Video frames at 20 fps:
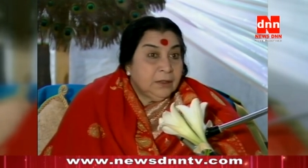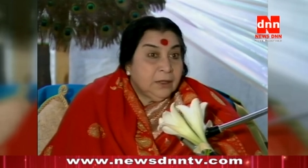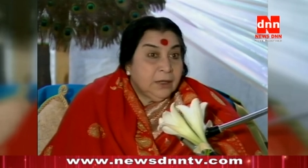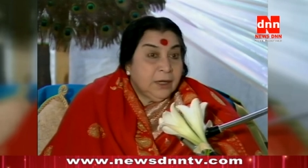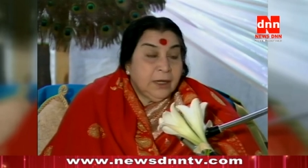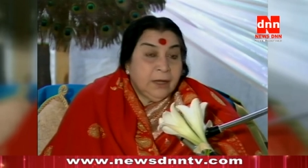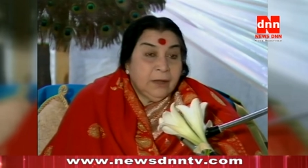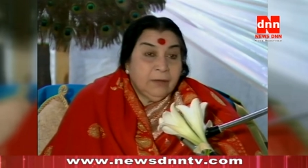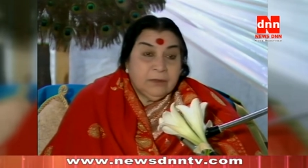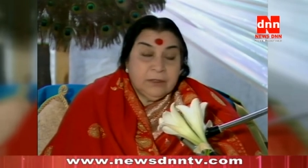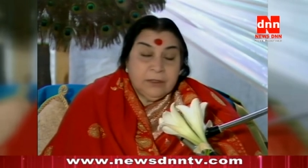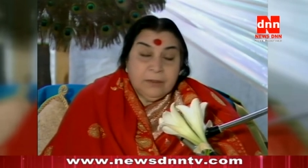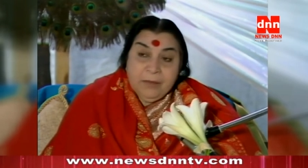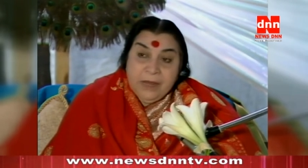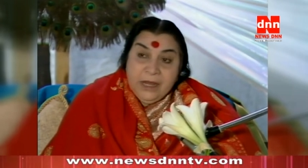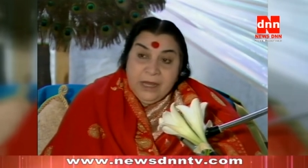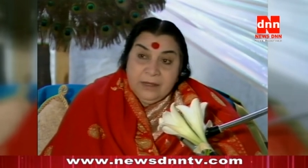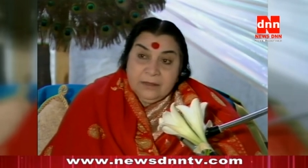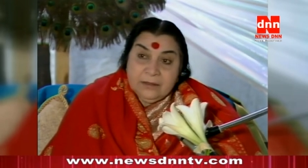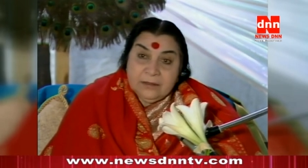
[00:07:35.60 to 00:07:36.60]
and I was
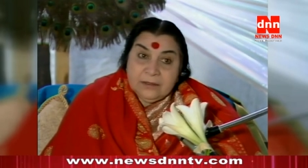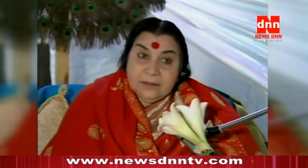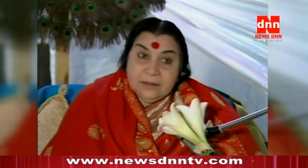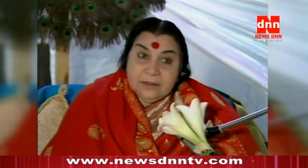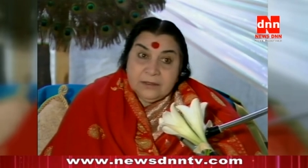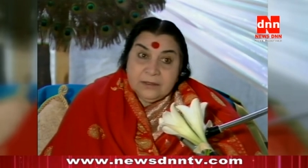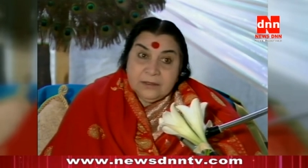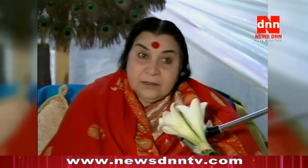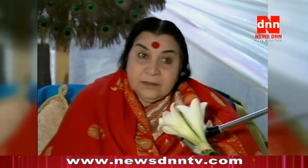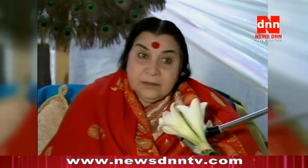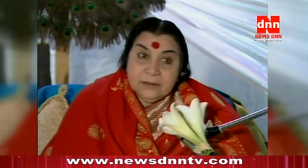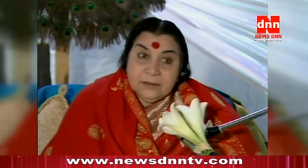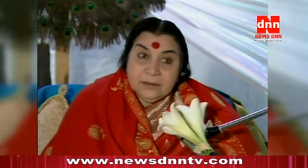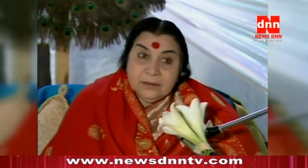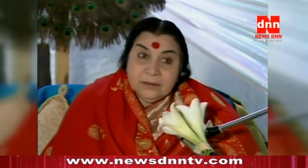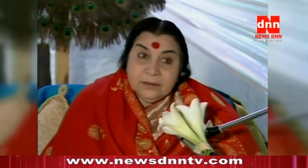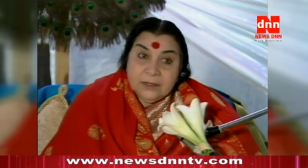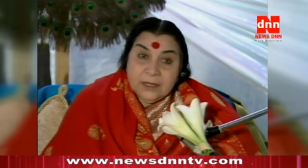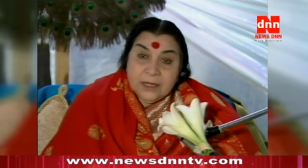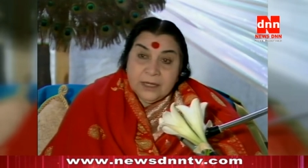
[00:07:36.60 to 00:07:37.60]
amazed
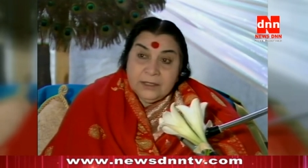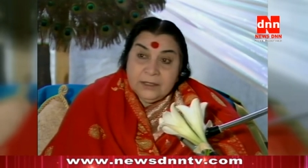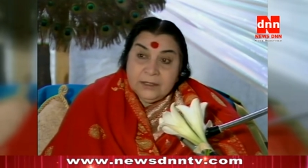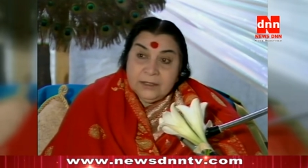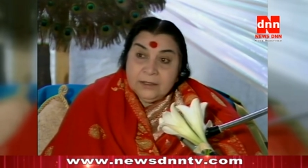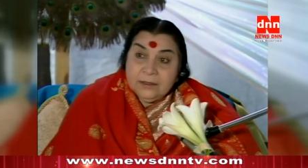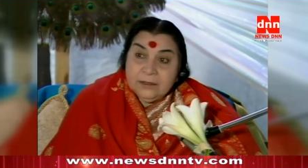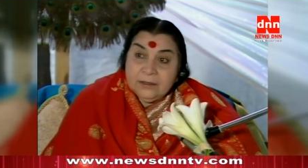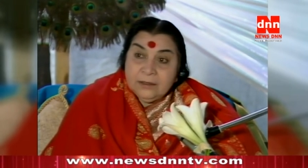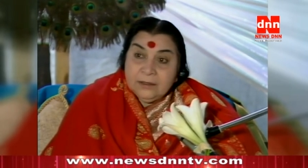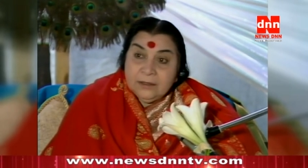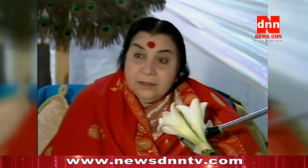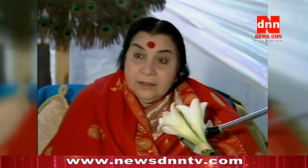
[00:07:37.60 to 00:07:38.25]
at her